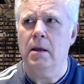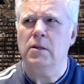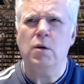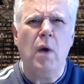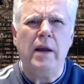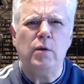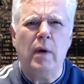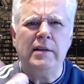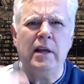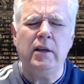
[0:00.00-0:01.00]
So why do
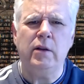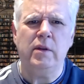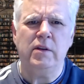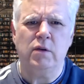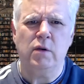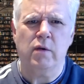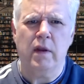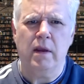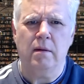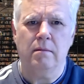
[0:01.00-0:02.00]
I tell you this
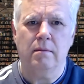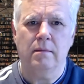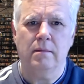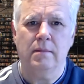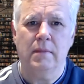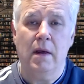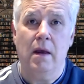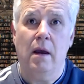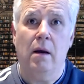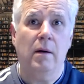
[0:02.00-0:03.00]
story?
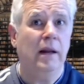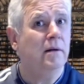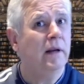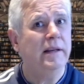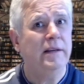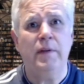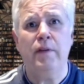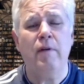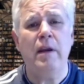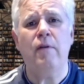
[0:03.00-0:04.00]
Well, it's for
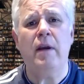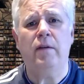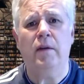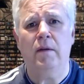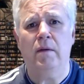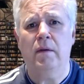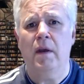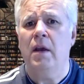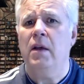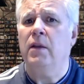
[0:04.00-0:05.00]
three reasons.
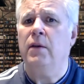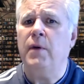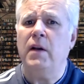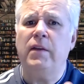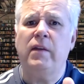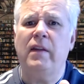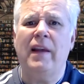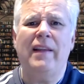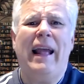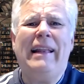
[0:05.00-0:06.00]
The first is
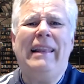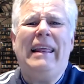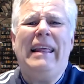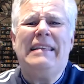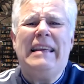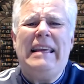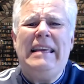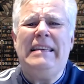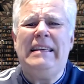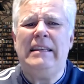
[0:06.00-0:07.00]
that it's
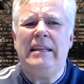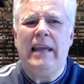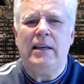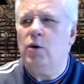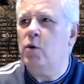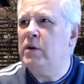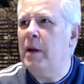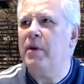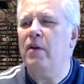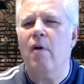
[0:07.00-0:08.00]
easy to get caught
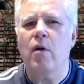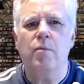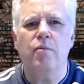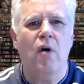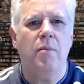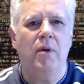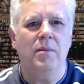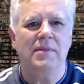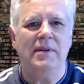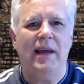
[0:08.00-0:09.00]
up in our own
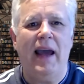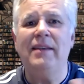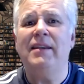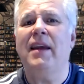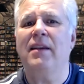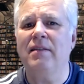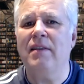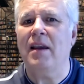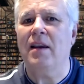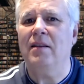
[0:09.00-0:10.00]
problems and take
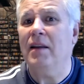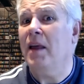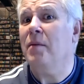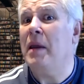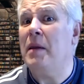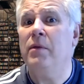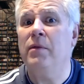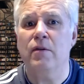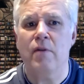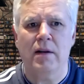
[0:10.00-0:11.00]
things and other people
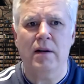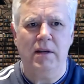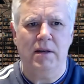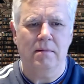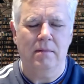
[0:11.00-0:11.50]
for granted.